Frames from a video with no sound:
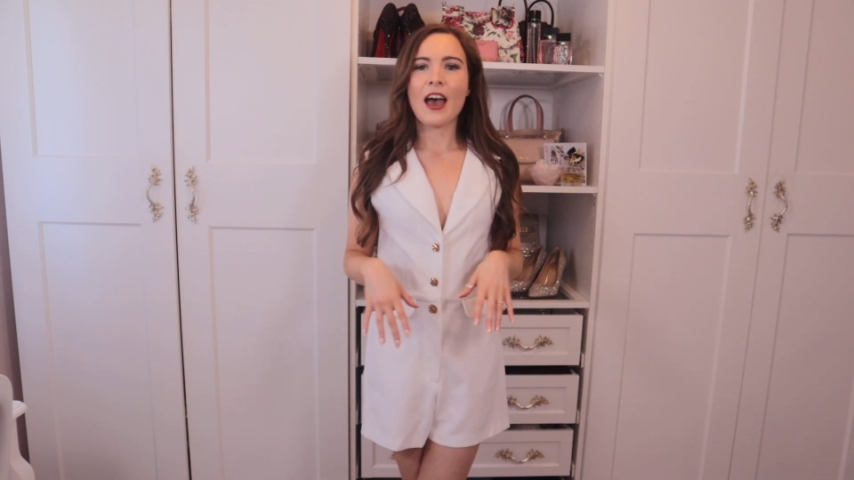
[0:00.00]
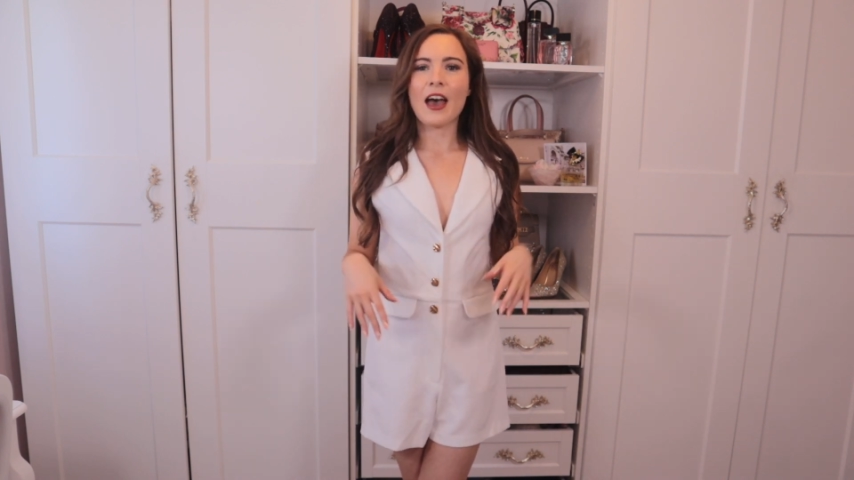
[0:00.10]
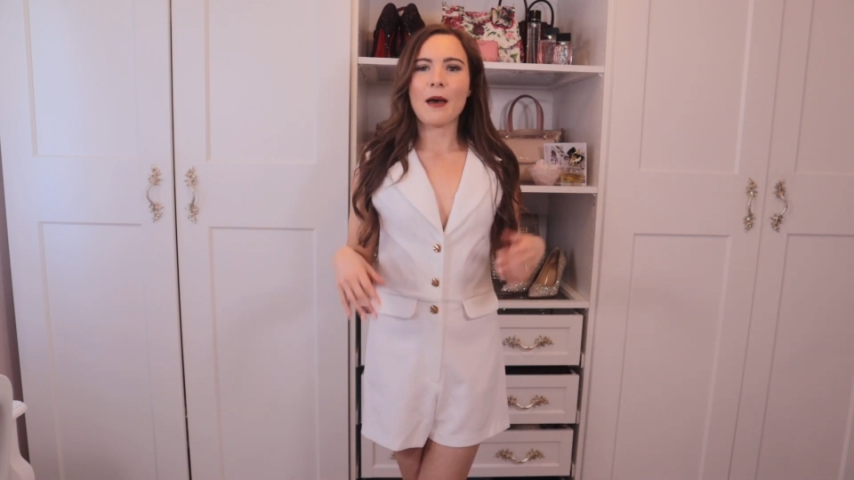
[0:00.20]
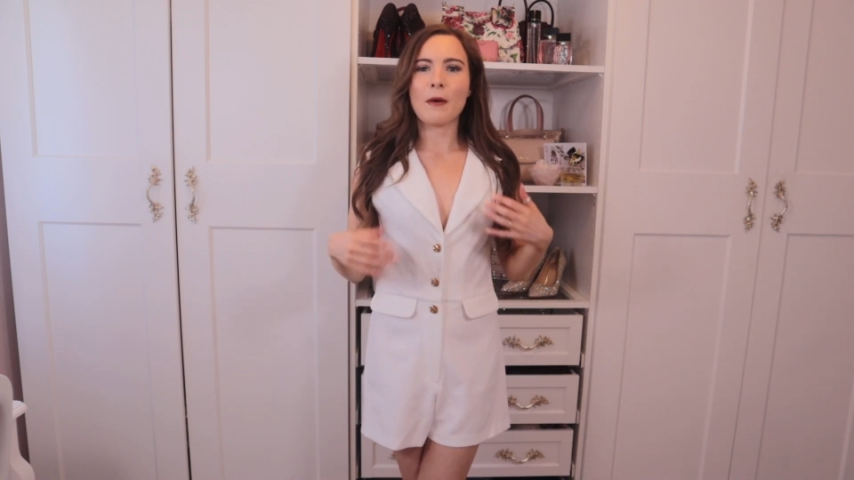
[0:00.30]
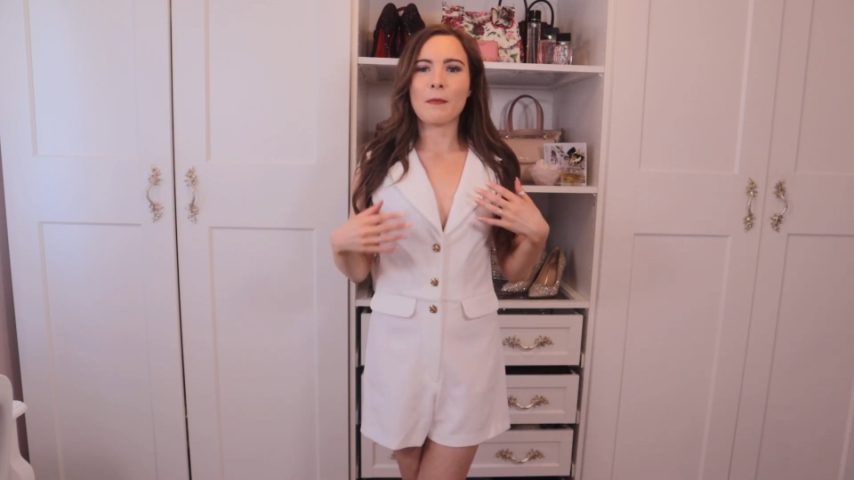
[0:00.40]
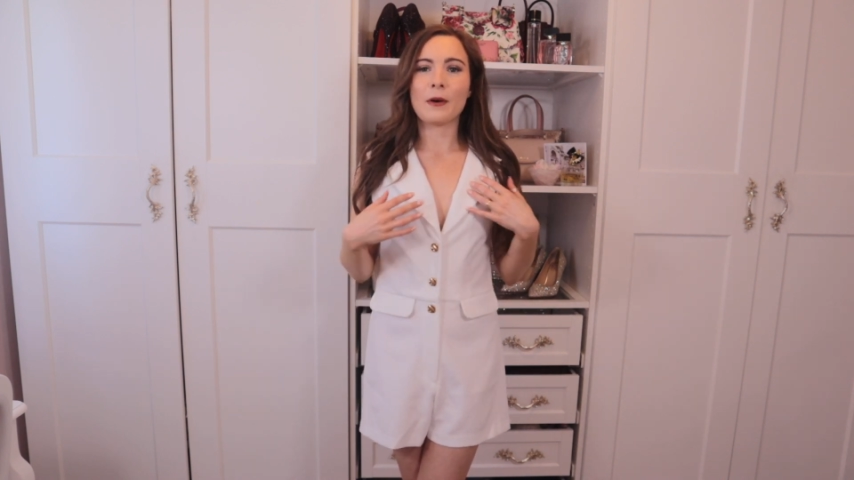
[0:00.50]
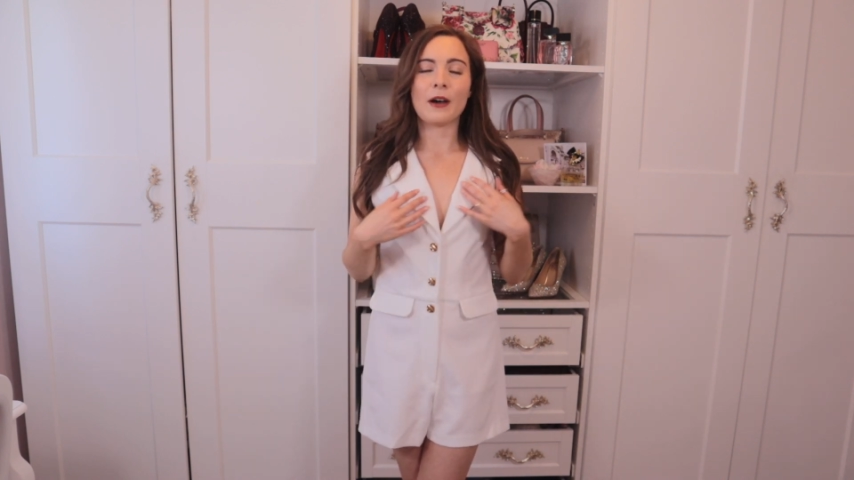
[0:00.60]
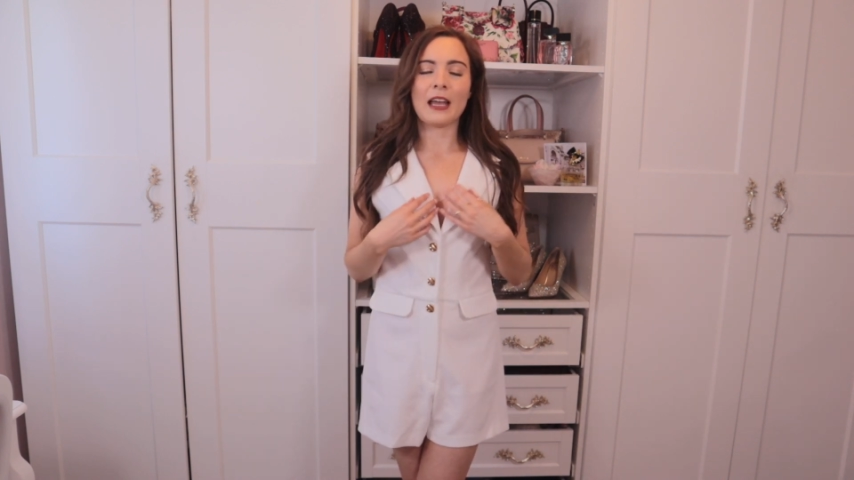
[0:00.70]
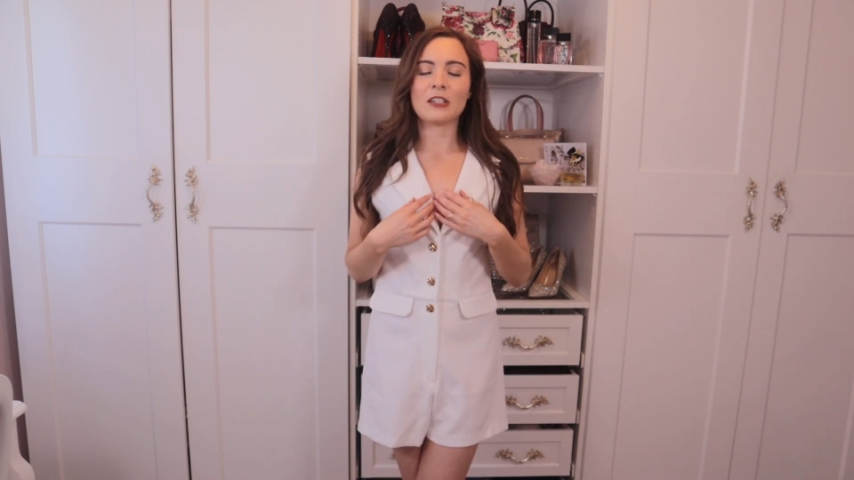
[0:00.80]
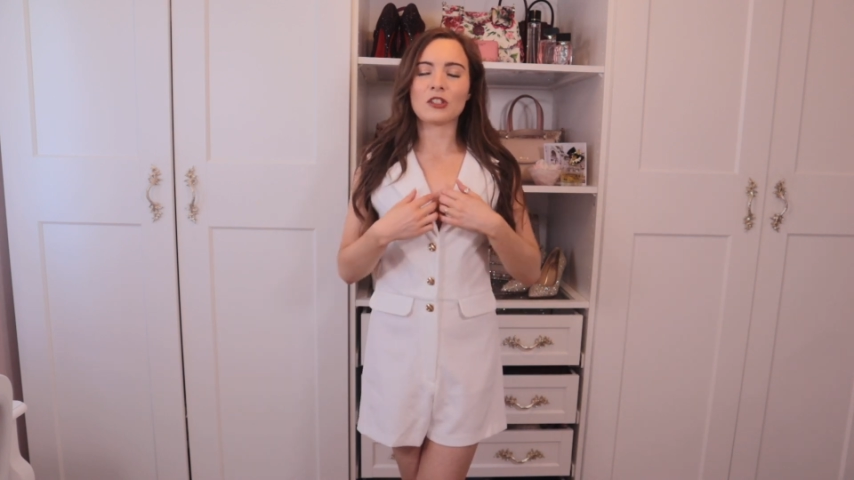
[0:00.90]

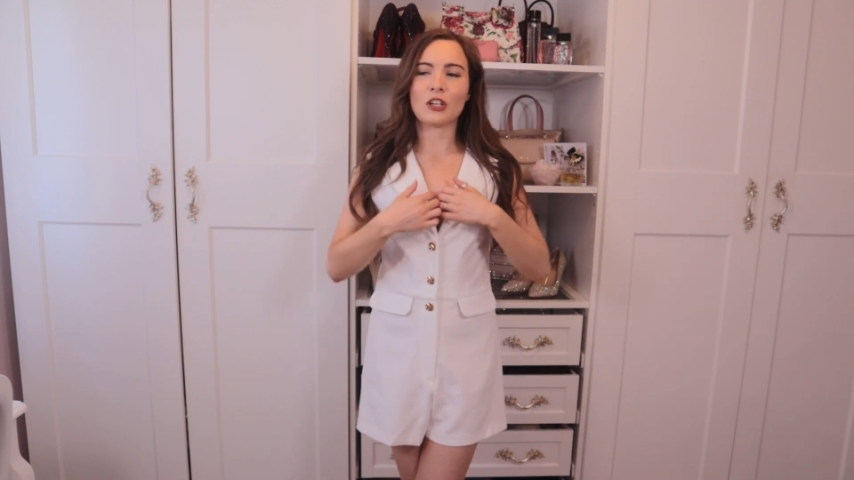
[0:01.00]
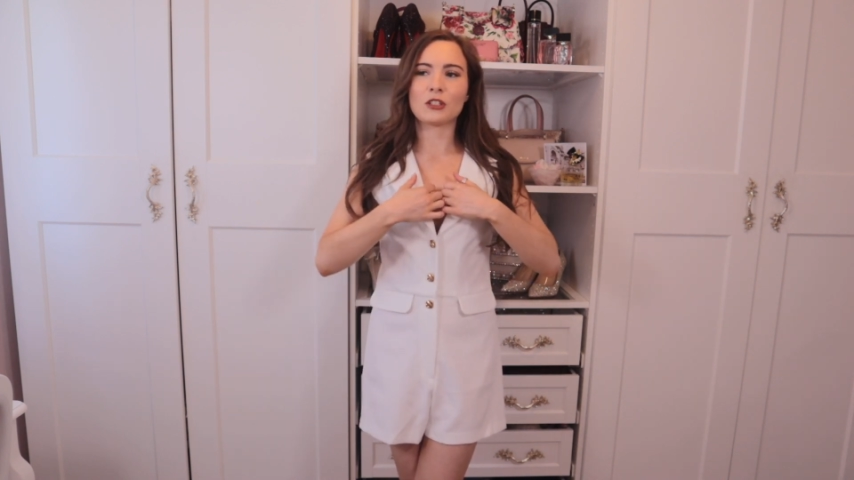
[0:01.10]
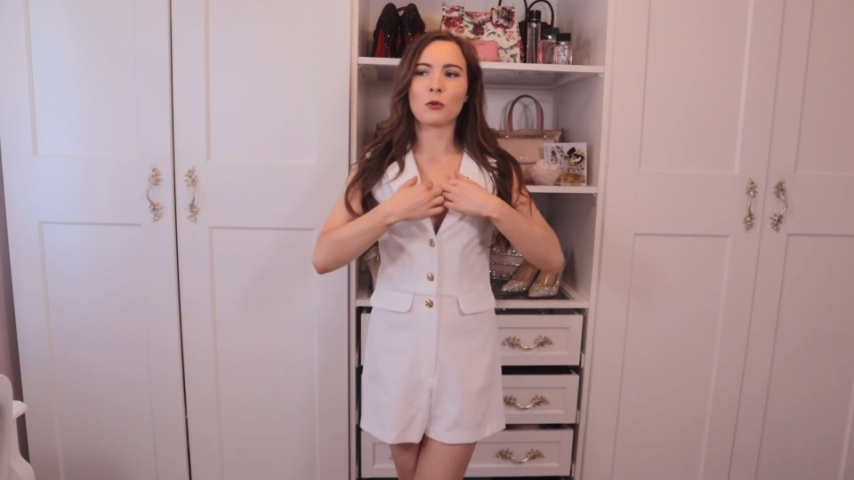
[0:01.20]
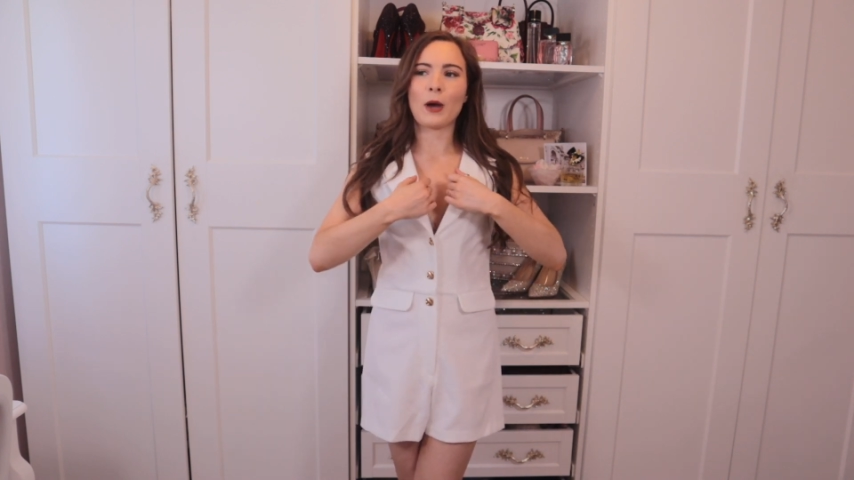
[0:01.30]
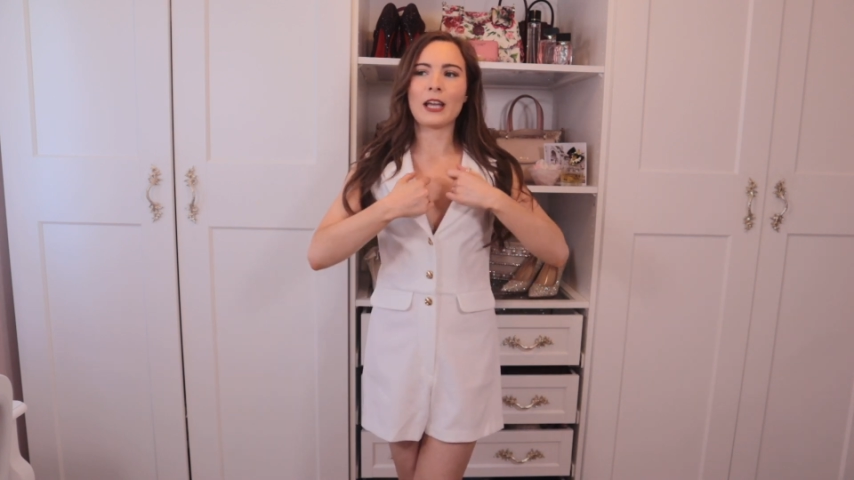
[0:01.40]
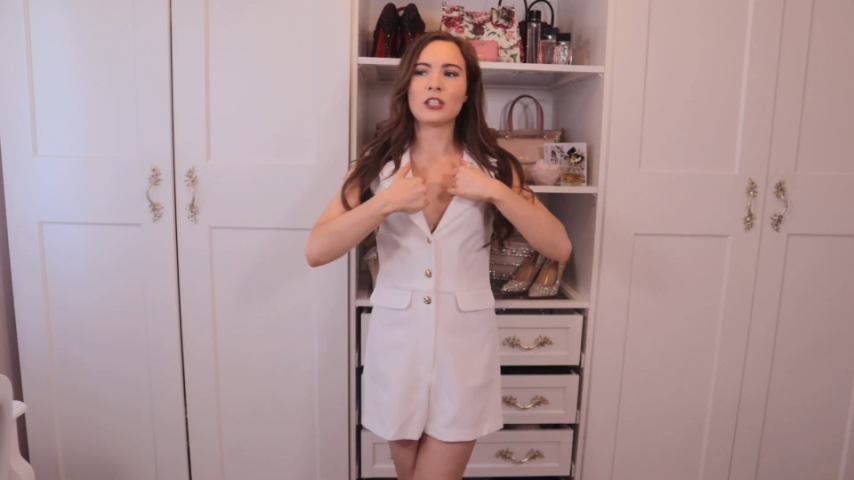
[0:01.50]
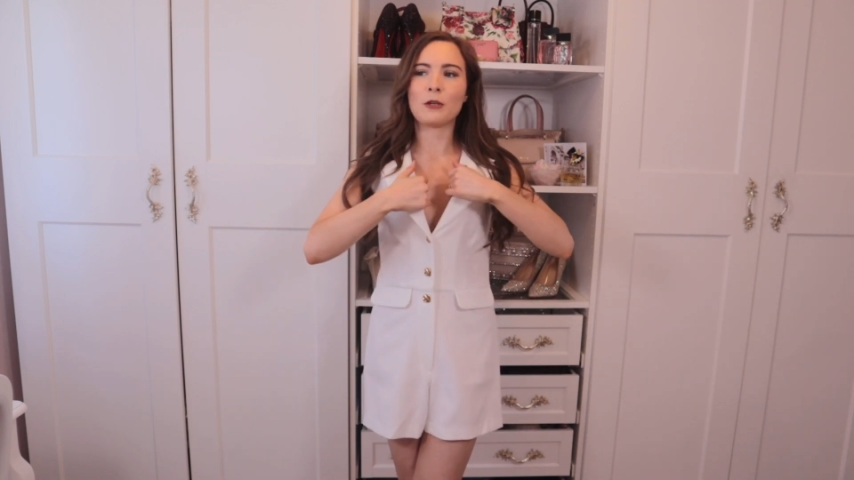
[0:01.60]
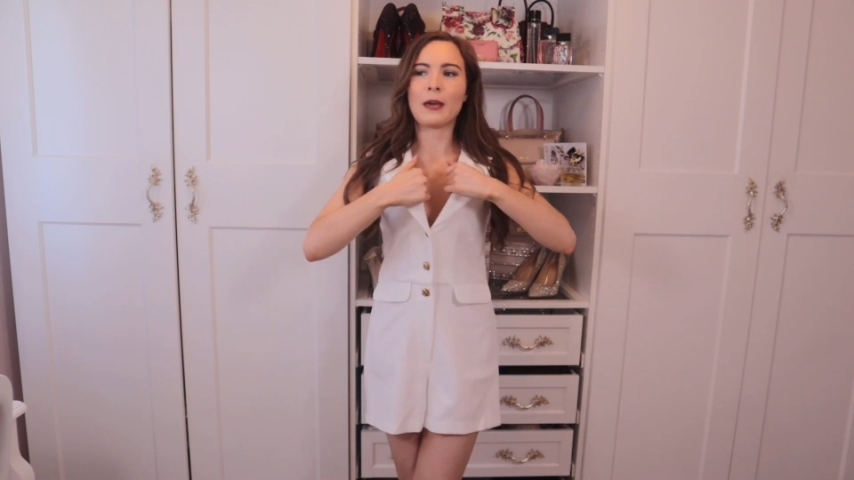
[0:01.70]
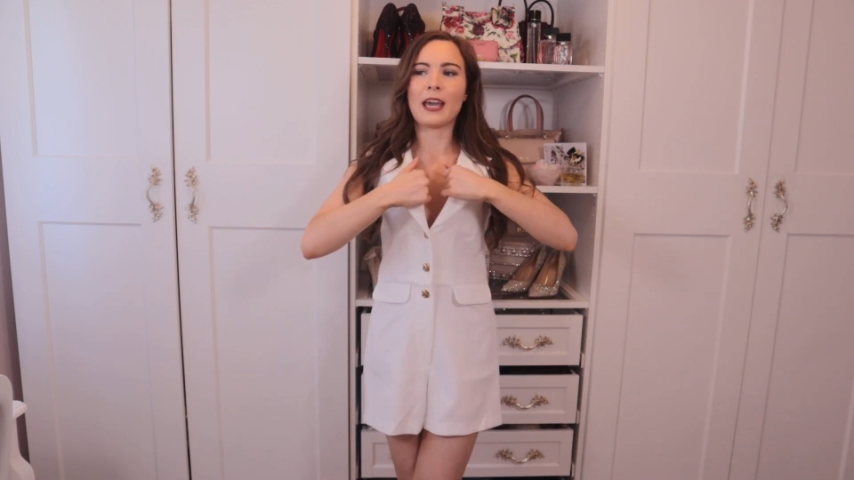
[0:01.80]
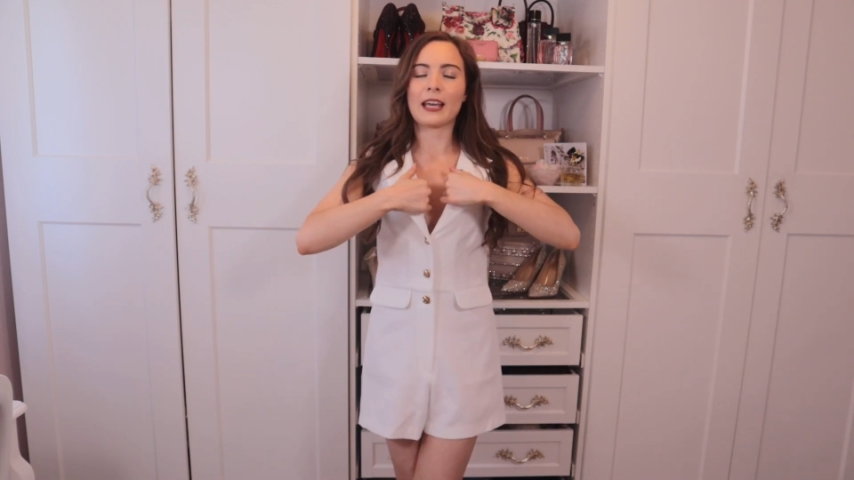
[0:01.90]
But it's just way
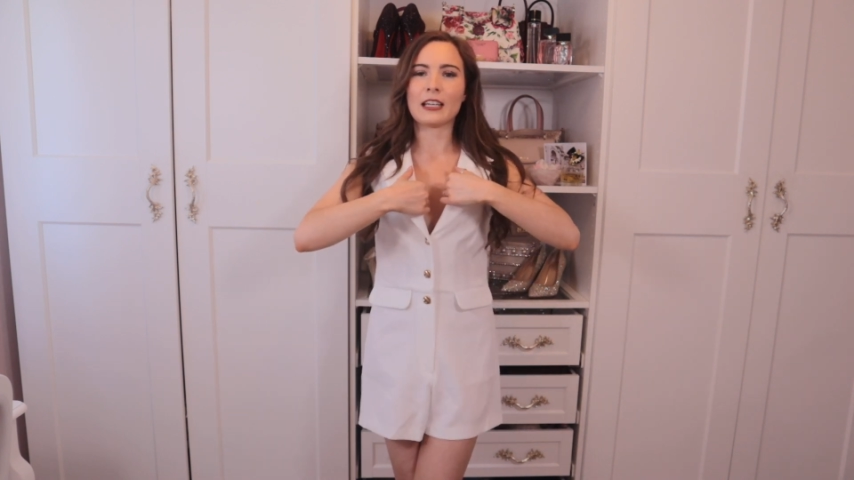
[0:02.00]
too big.